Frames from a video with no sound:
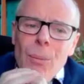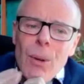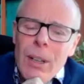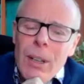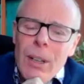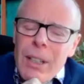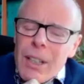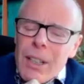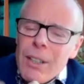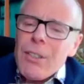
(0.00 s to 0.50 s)

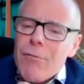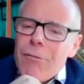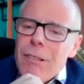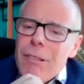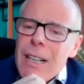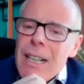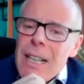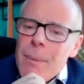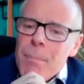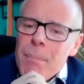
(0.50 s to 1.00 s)
what is it
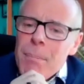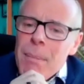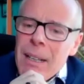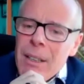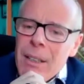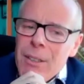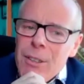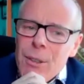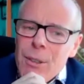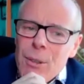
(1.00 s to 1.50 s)
really
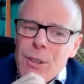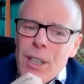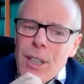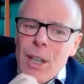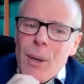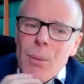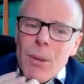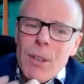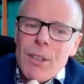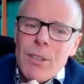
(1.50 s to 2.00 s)
makes you
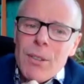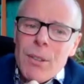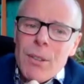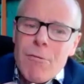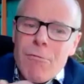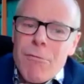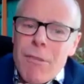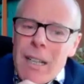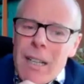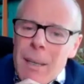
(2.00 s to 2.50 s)
tick? What is it
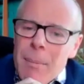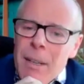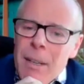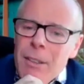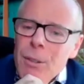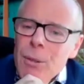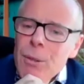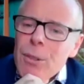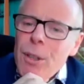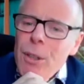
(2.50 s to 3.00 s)
that really
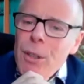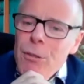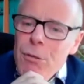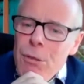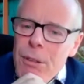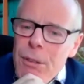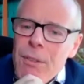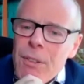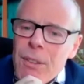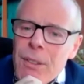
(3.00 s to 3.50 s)
makes you so
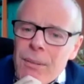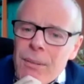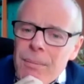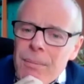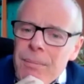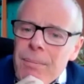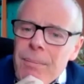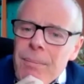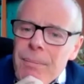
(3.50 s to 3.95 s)
driven?